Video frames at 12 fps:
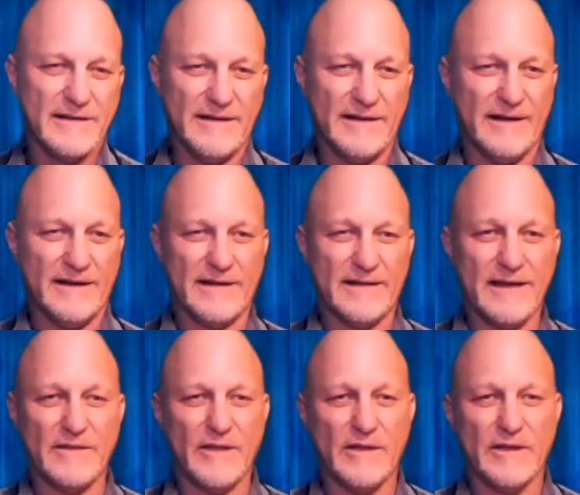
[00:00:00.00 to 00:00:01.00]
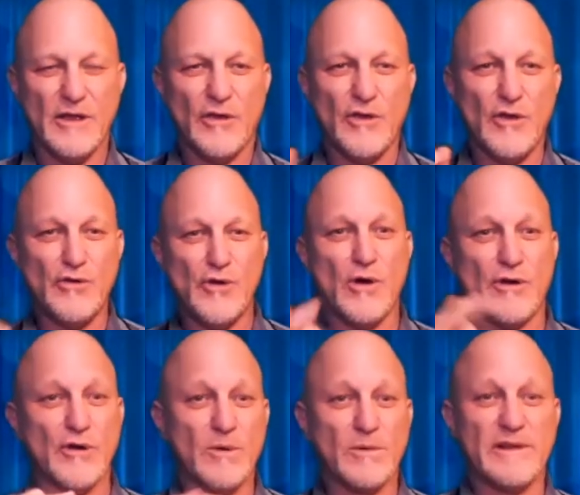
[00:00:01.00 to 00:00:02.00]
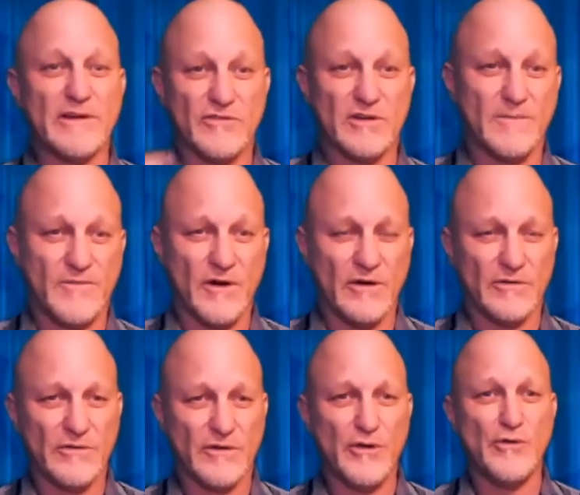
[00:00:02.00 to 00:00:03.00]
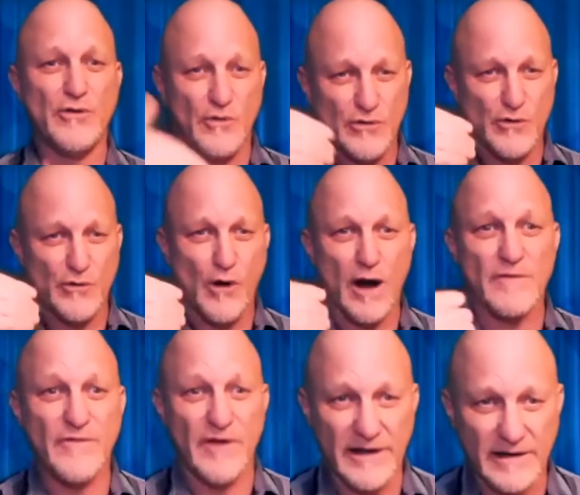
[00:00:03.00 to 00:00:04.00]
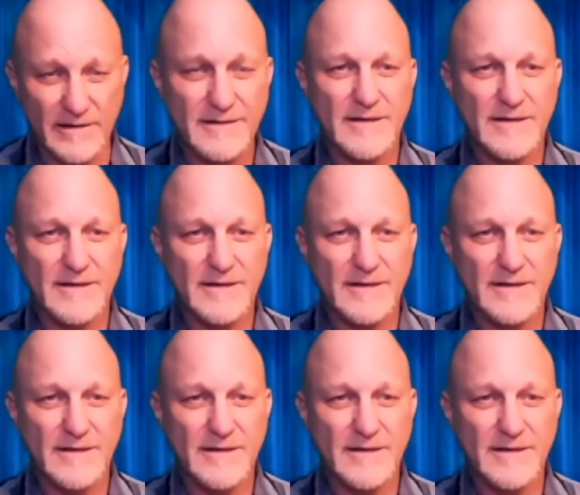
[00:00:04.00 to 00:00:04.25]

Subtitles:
And again, you are doing relationship first. You are vetting,